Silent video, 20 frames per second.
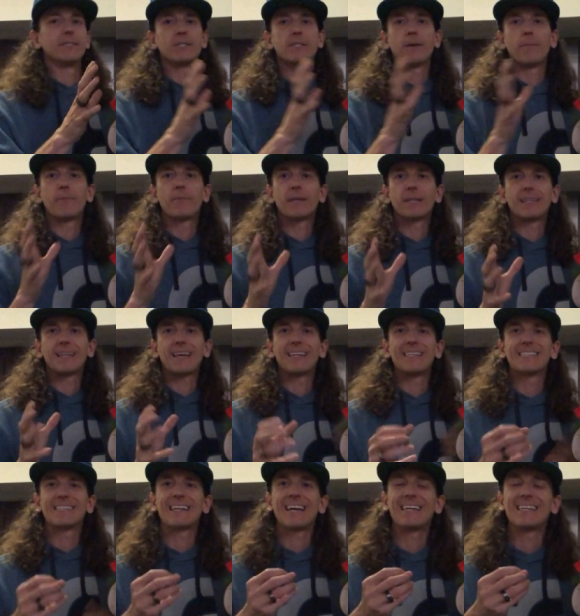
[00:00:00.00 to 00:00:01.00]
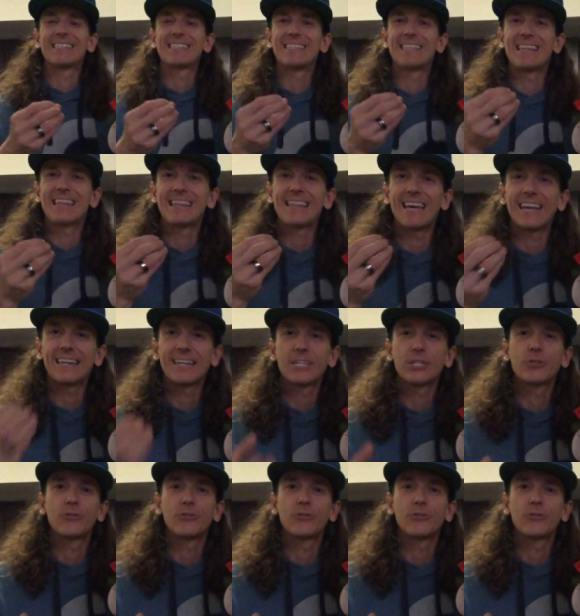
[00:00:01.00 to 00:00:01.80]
something that is not a synthetic